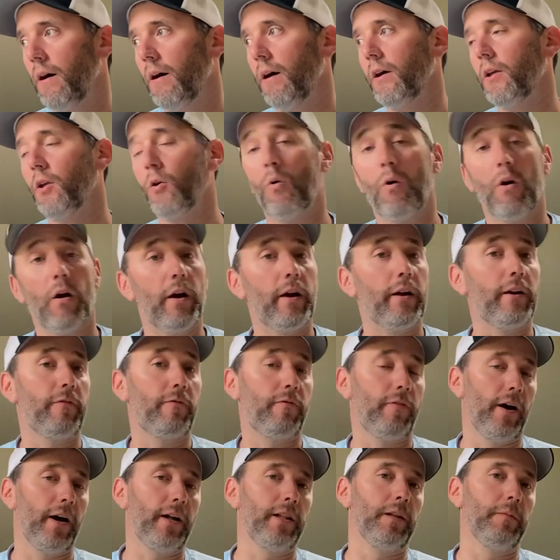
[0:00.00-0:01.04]
you are going to
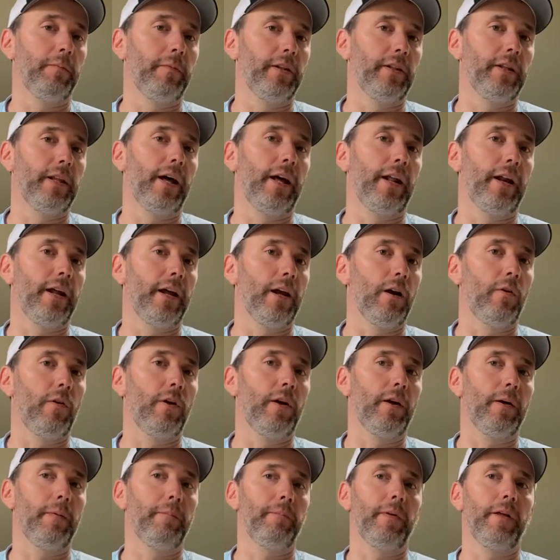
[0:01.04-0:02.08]
find them in that
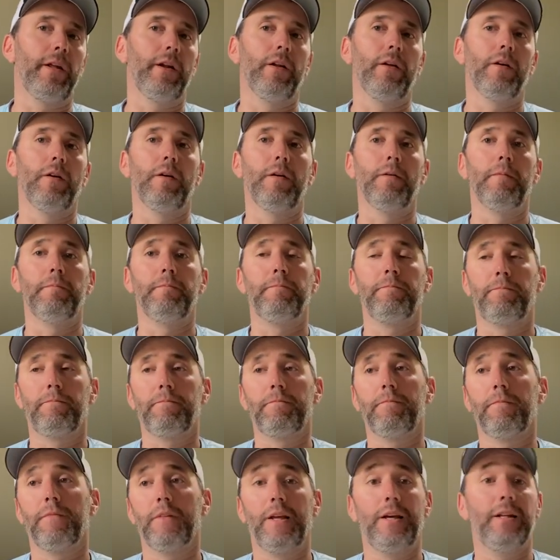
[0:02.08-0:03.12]
area. And
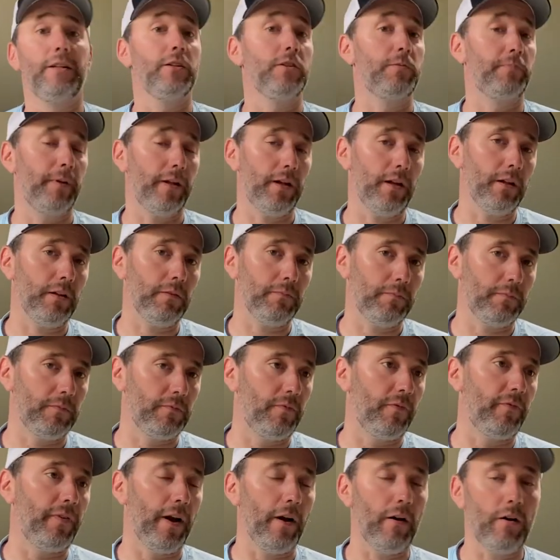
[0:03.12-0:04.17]
there's been
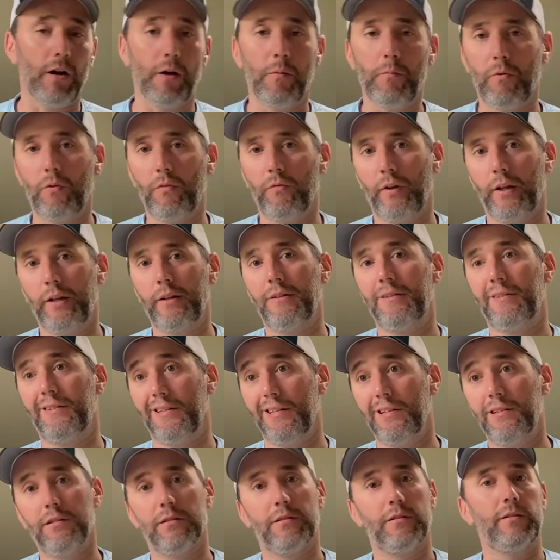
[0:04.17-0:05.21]
a fair number of like
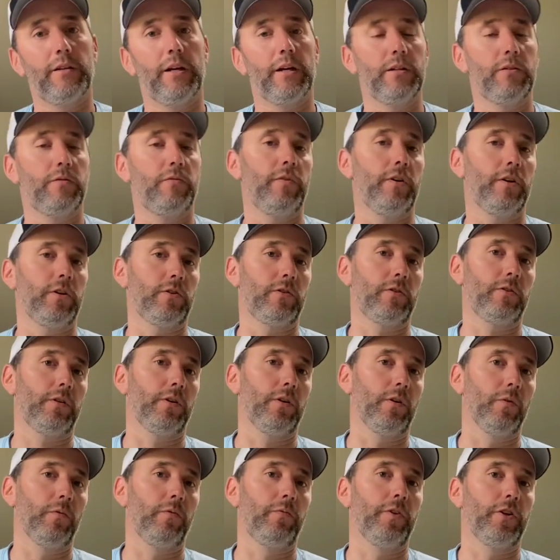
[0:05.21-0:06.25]
decent sized fish, you
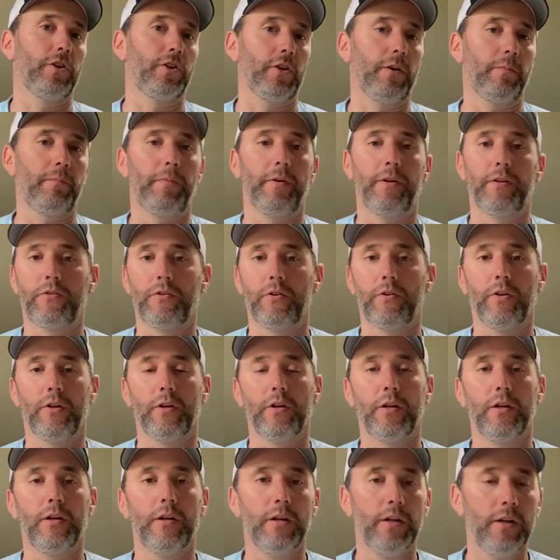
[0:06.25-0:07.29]
know, fish up into
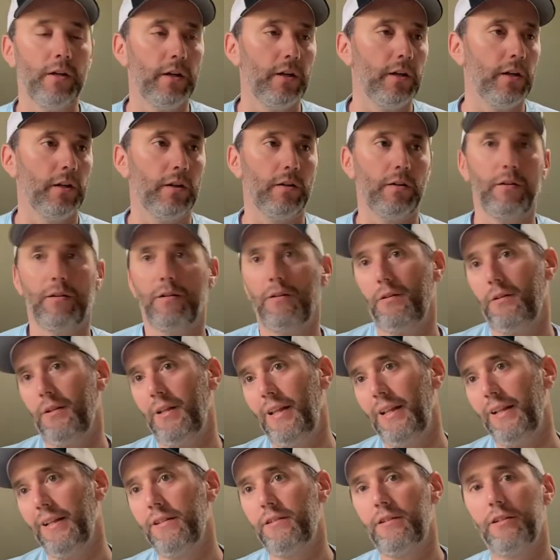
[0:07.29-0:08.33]
the
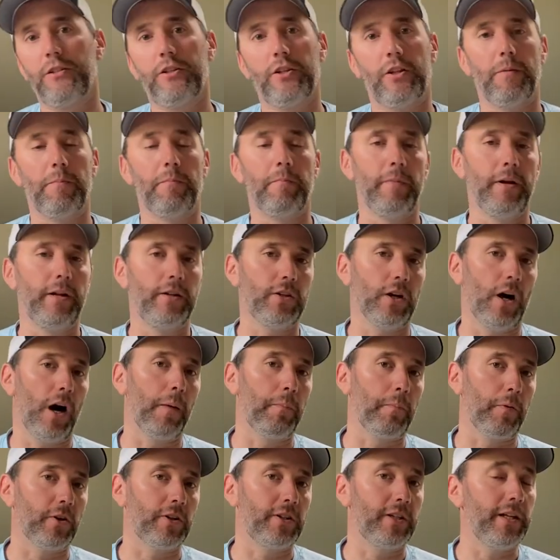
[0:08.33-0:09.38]
at least into the mid to
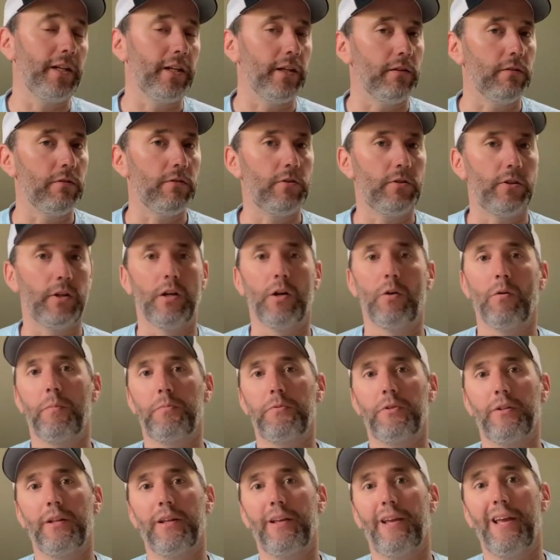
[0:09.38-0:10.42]
upper teens, you know, up
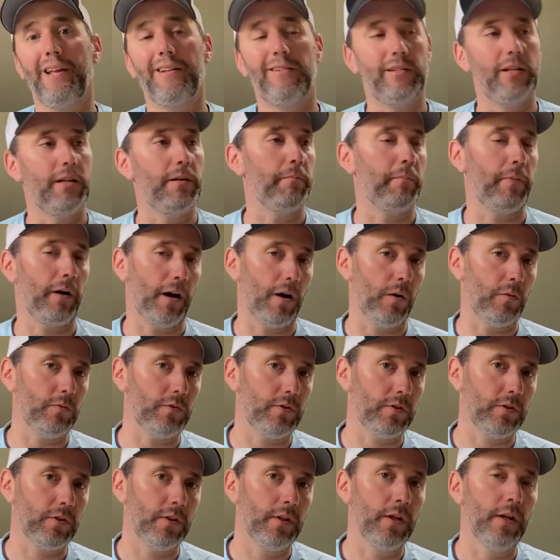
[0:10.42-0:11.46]
to like 18
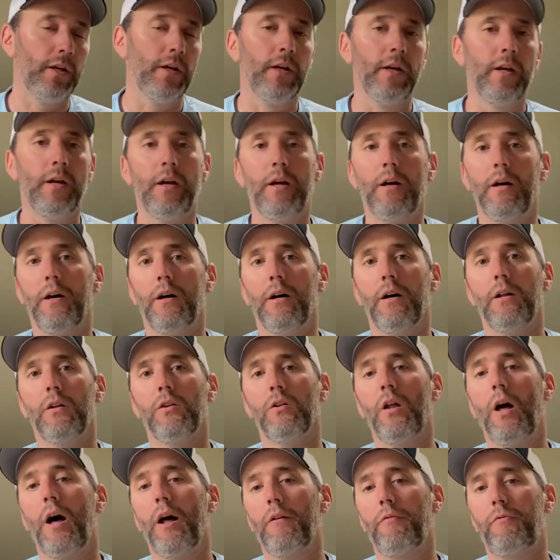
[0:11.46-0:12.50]
pounds. A
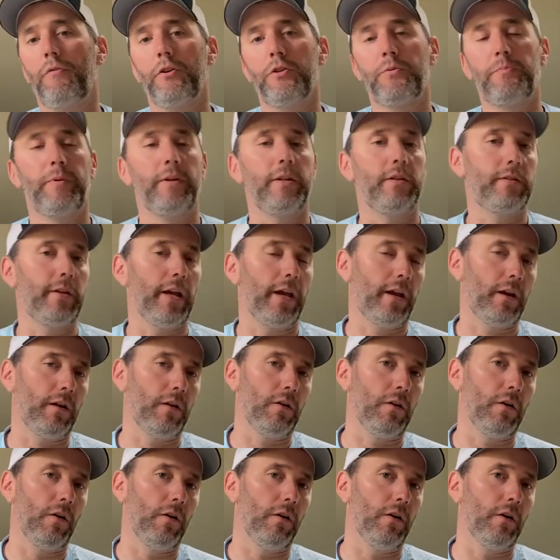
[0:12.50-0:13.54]
lot of fish being
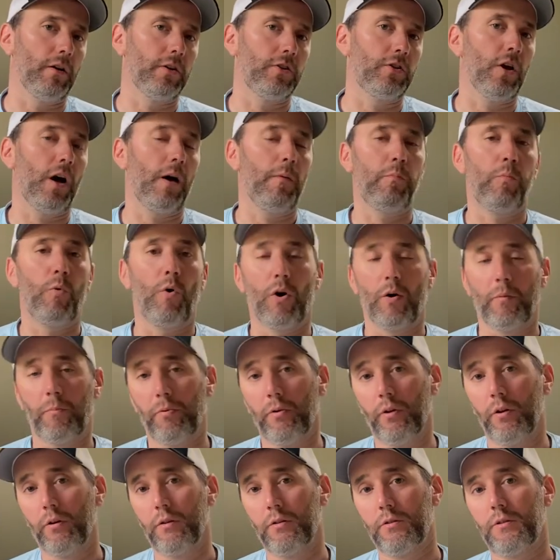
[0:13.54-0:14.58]
taken on topwater
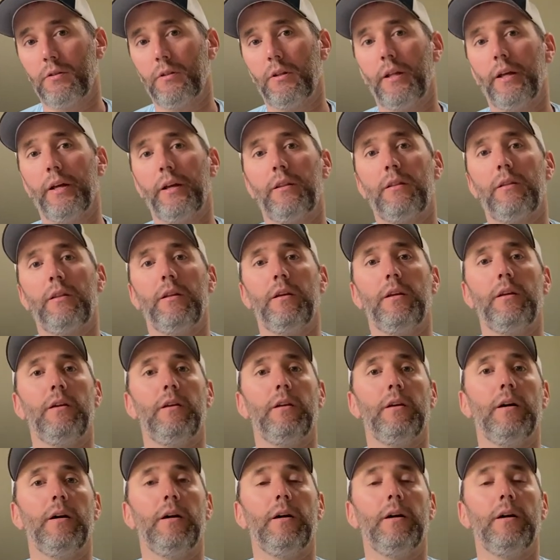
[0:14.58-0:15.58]
plugs, like the,